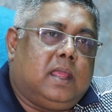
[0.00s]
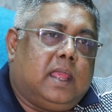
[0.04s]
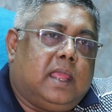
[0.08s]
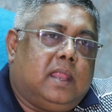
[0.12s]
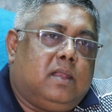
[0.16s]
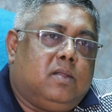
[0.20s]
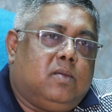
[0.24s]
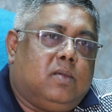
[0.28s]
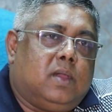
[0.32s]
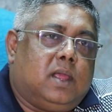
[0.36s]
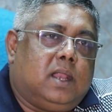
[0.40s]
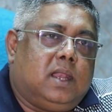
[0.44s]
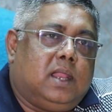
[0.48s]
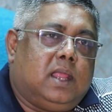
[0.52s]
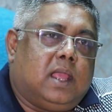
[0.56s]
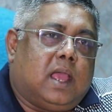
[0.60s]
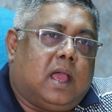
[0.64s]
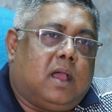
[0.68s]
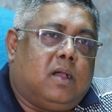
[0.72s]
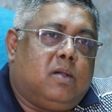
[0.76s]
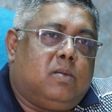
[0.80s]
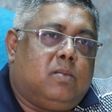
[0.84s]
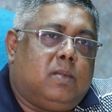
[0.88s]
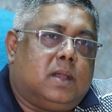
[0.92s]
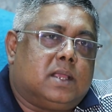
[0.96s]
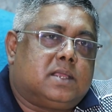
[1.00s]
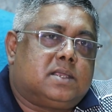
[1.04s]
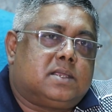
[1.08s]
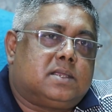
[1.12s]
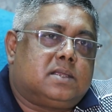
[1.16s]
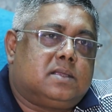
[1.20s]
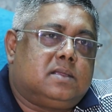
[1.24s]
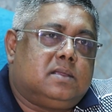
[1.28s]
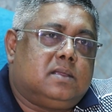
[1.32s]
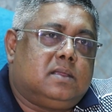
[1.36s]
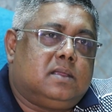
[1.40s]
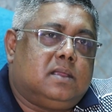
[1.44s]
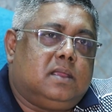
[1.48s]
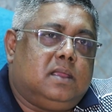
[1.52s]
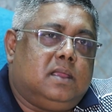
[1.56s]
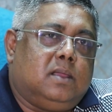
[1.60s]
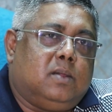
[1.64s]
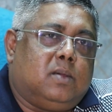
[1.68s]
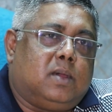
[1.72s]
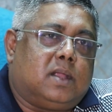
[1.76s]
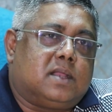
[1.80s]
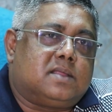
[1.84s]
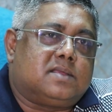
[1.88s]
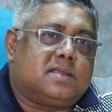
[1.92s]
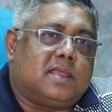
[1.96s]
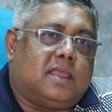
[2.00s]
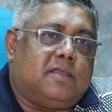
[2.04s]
annually how much you are